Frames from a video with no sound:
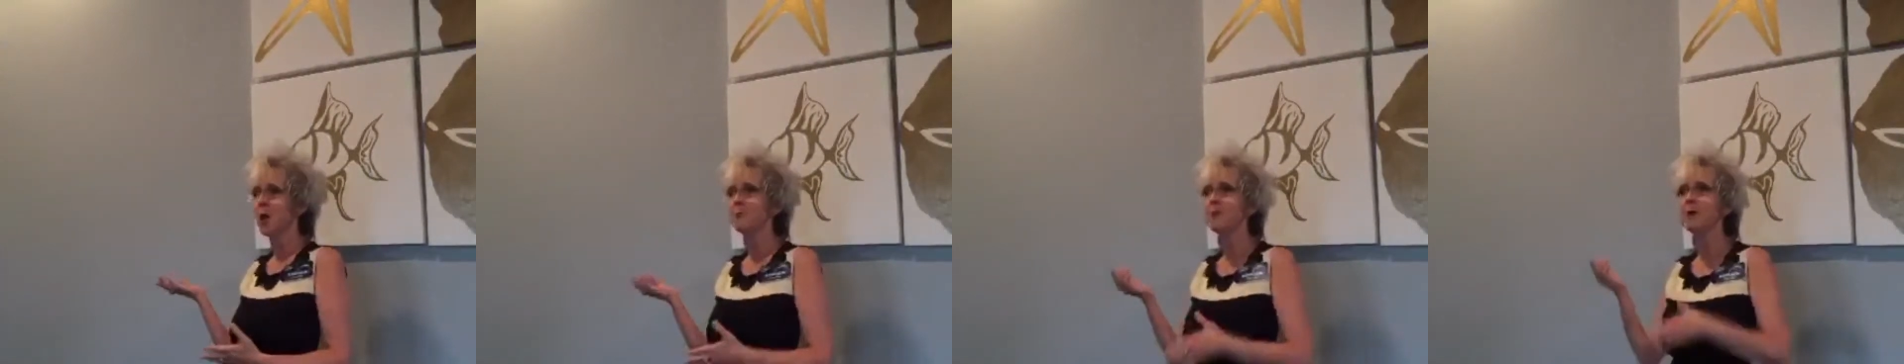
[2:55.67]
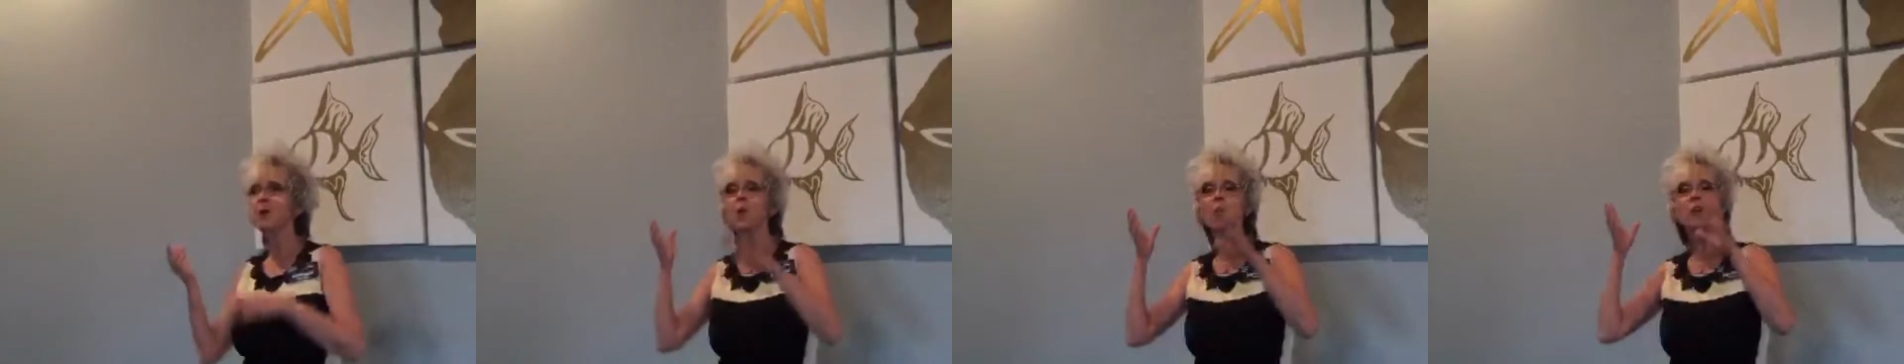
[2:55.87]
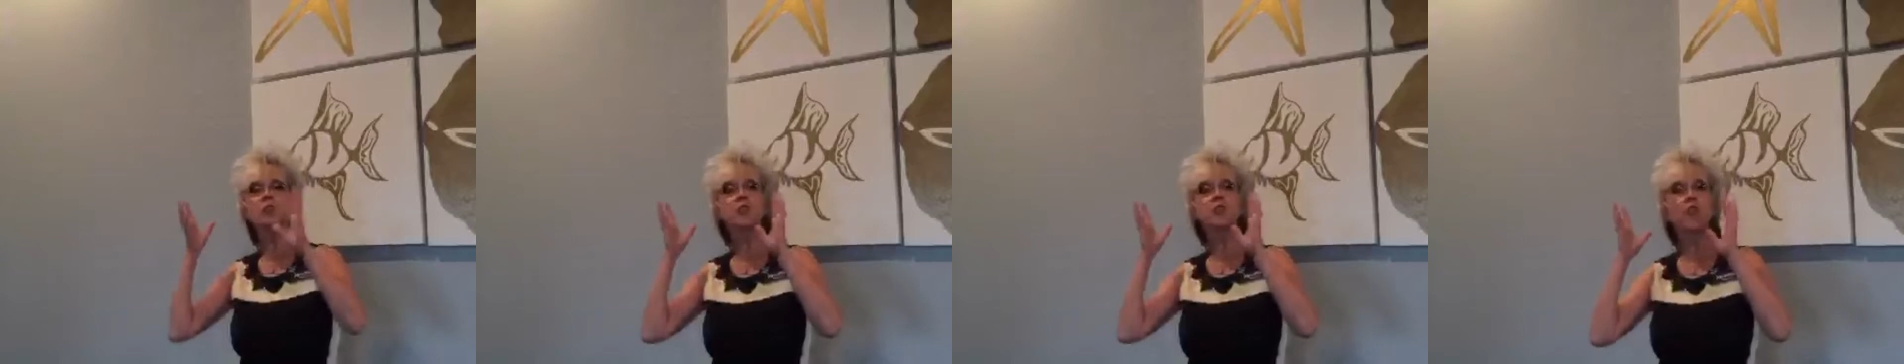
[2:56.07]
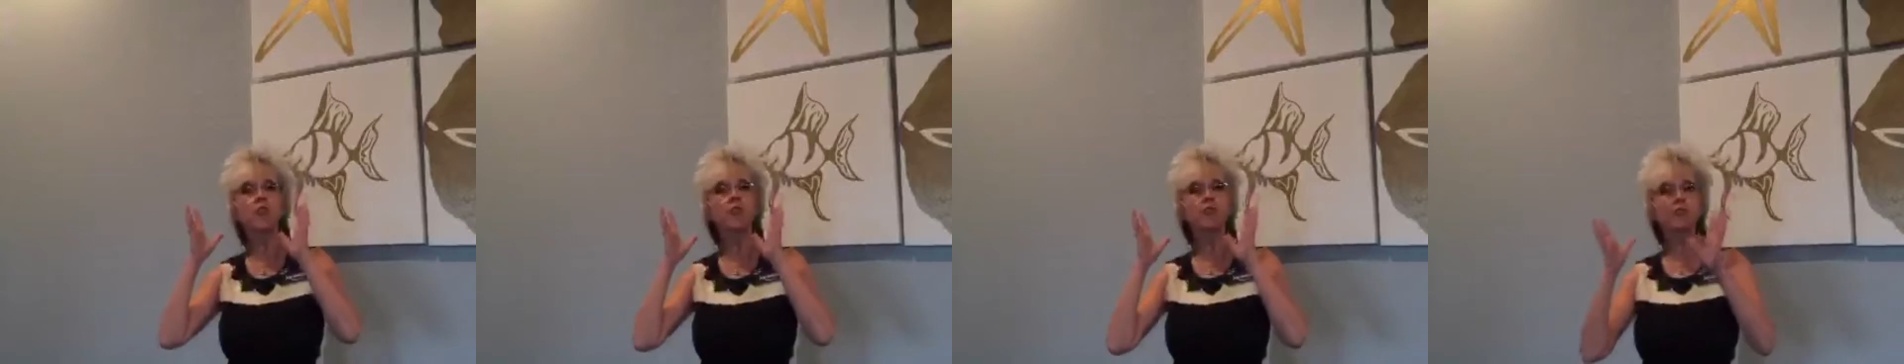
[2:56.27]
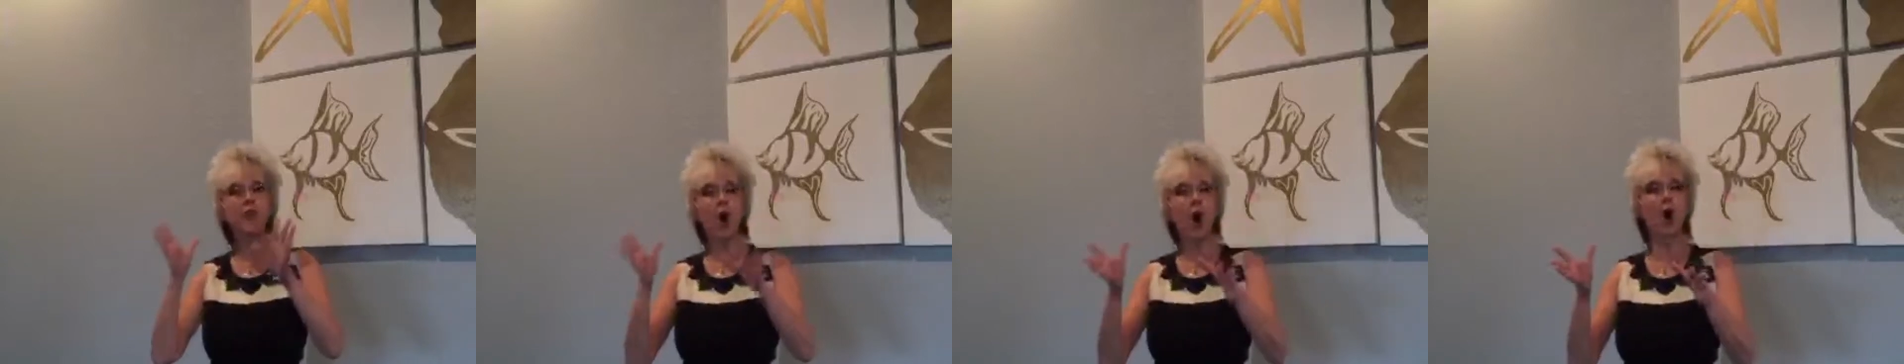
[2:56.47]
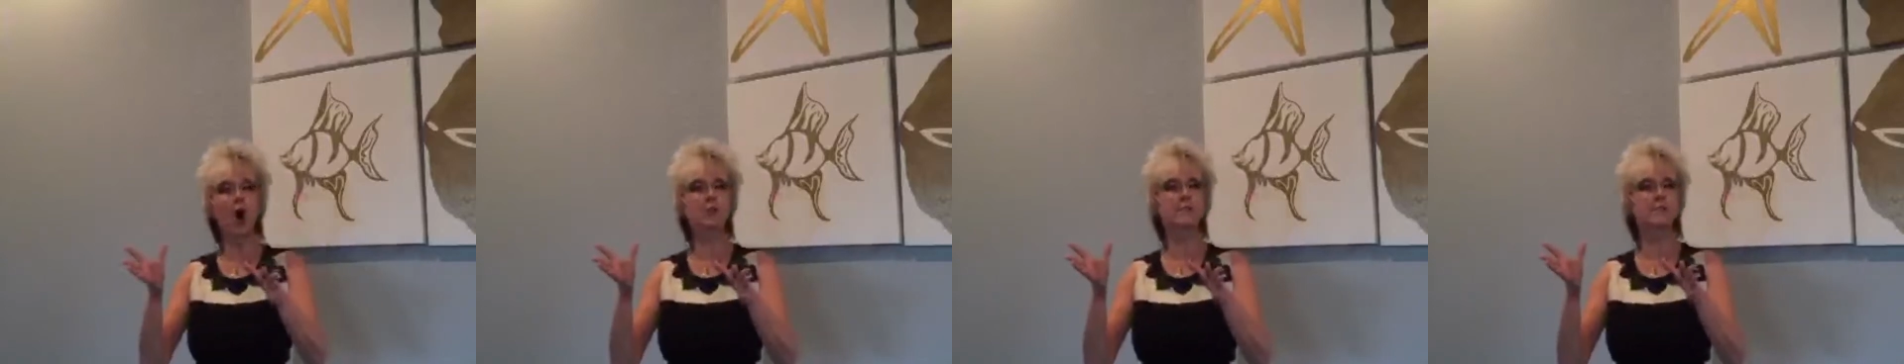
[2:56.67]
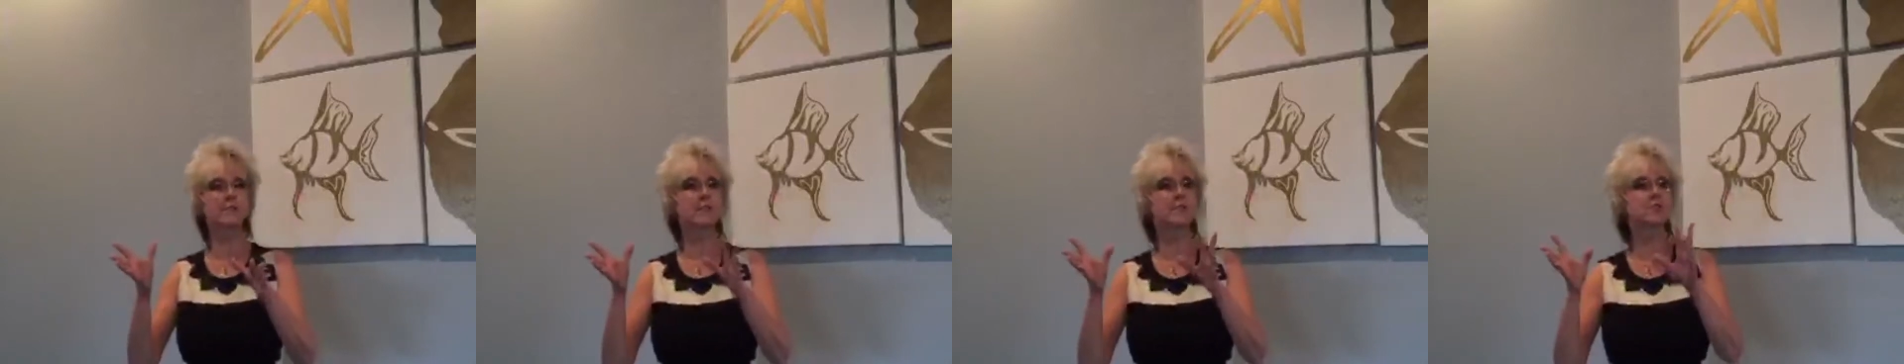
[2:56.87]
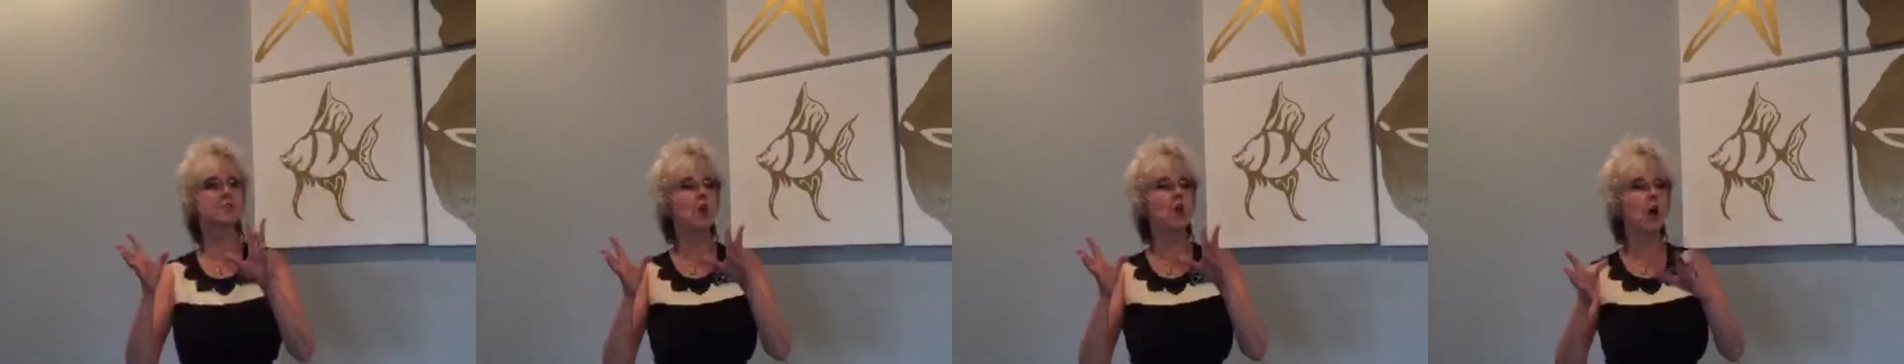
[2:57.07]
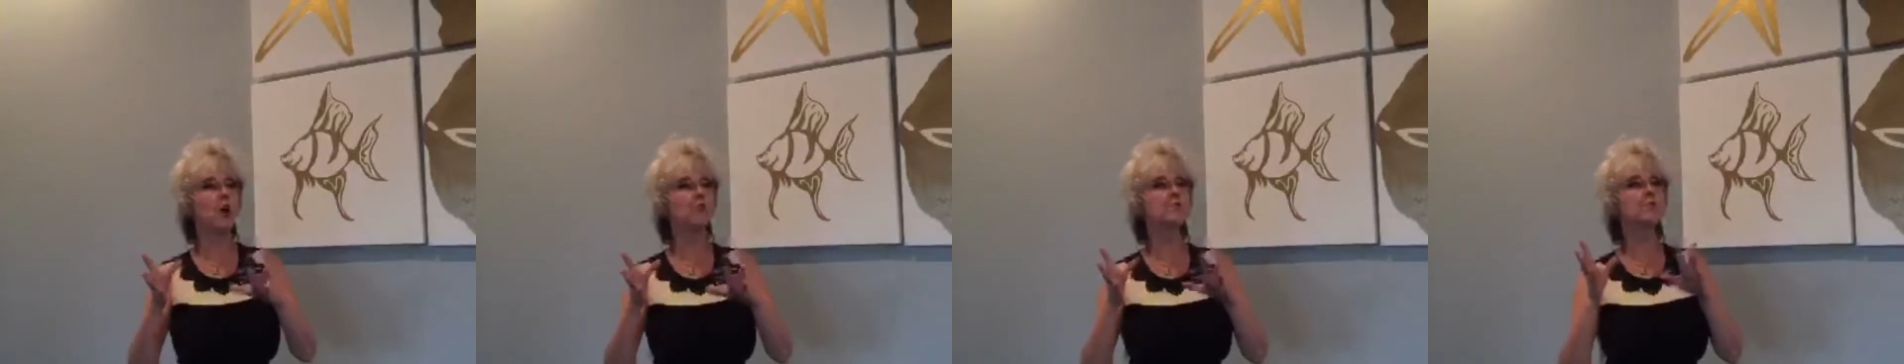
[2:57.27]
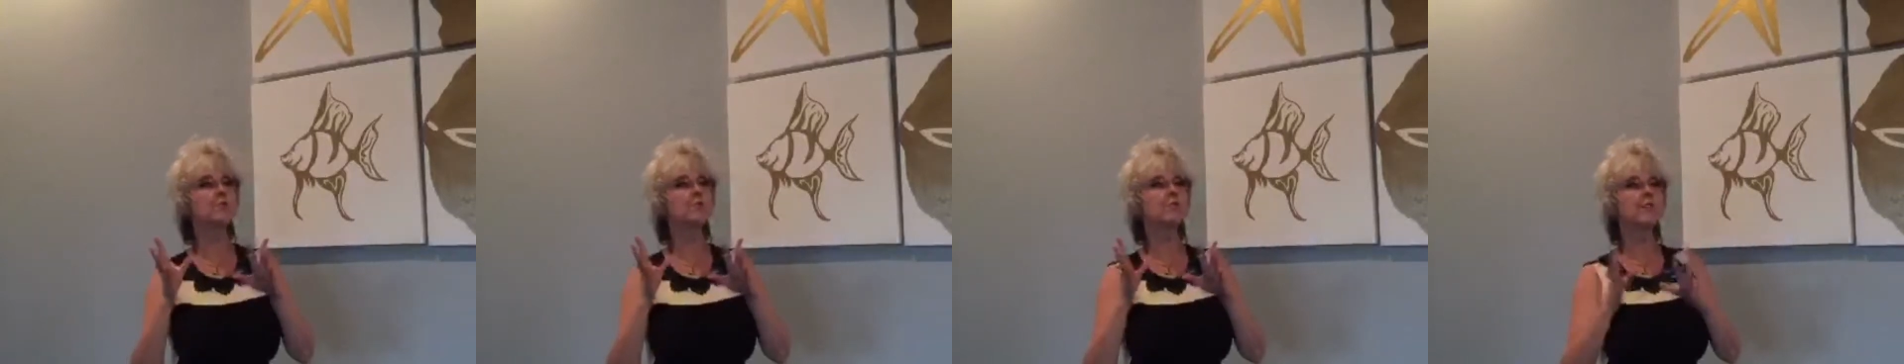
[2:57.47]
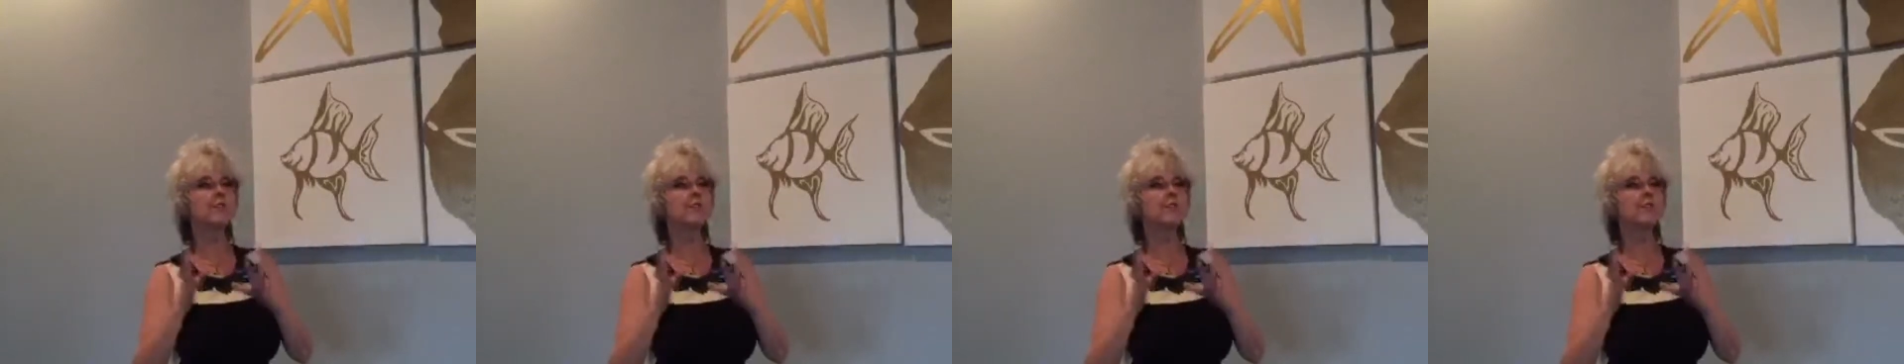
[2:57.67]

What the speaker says: Because thoughts don't